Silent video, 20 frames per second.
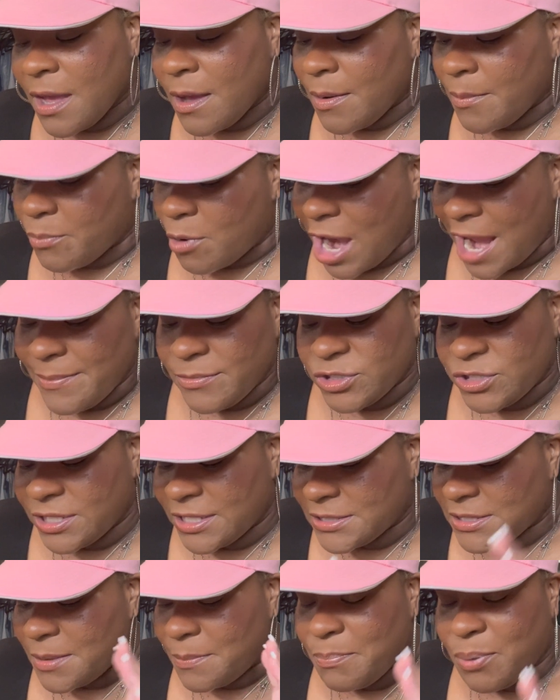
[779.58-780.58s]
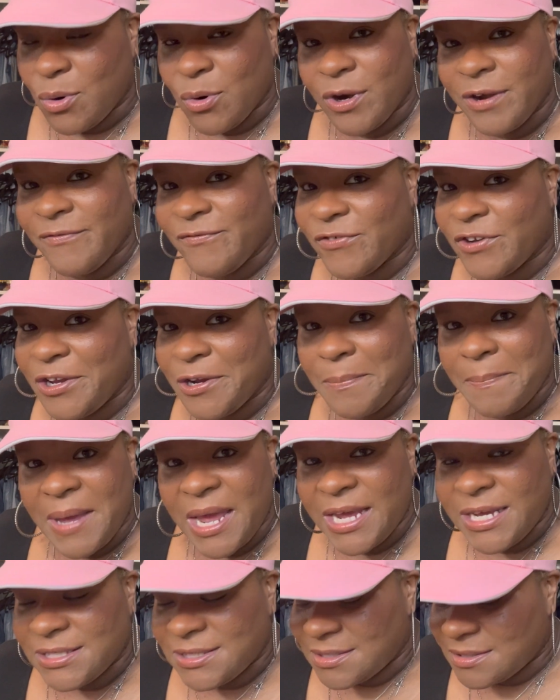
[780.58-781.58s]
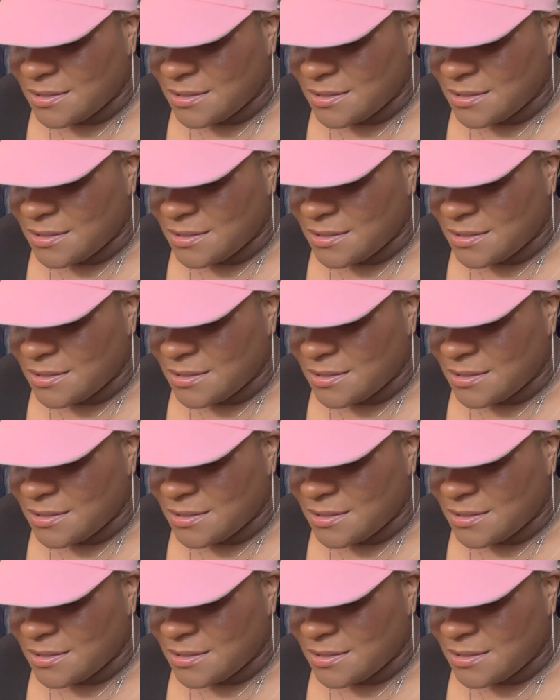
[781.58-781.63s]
Primers is important for your base.